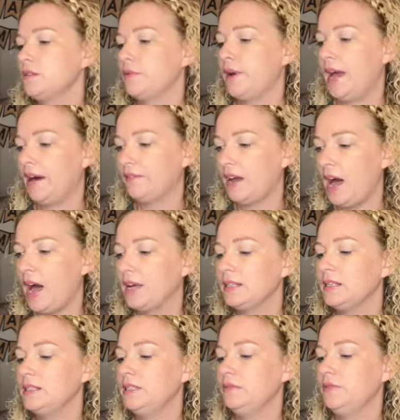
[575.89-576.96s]
So I have
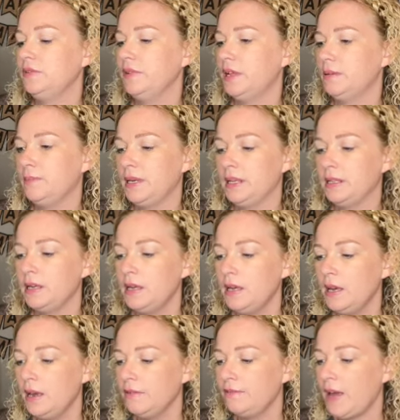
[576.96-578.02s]
cognitive development,
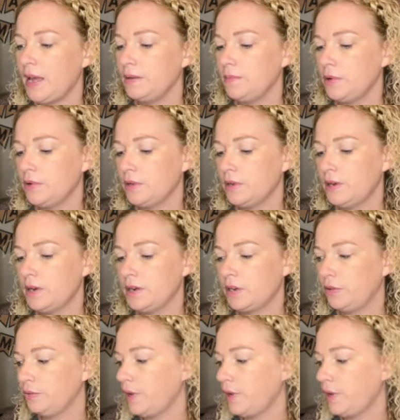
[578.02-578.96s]
fine motor,